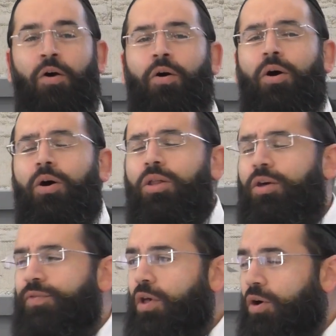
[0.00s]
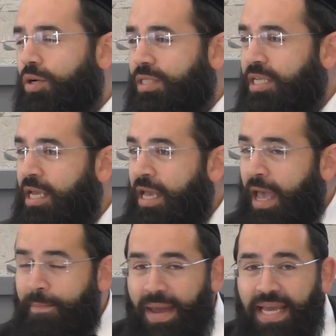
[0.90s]
all of those
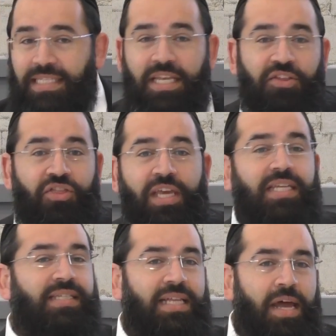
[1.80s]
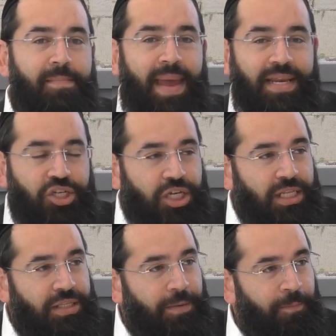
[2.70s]
amazing things that are
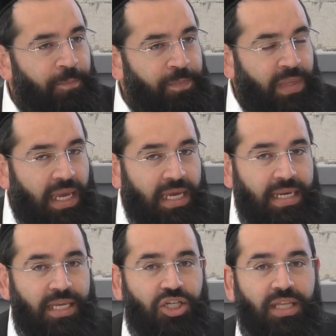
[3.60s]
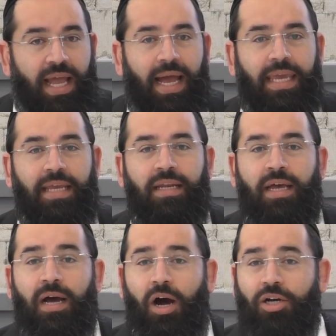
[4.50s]
mentioned in Eshet Chayil
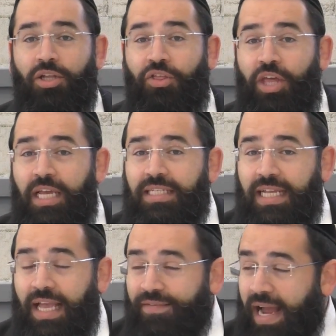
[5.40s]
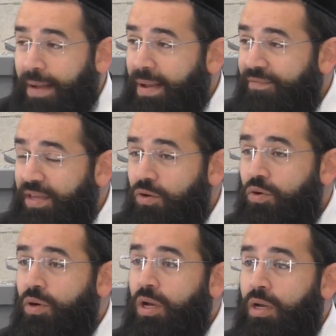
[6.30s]
are the things that Avraham
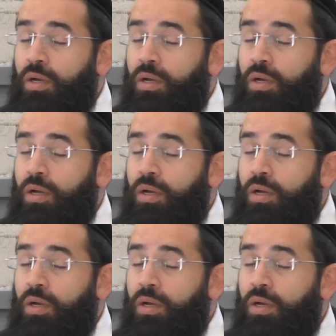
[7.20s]
Avinu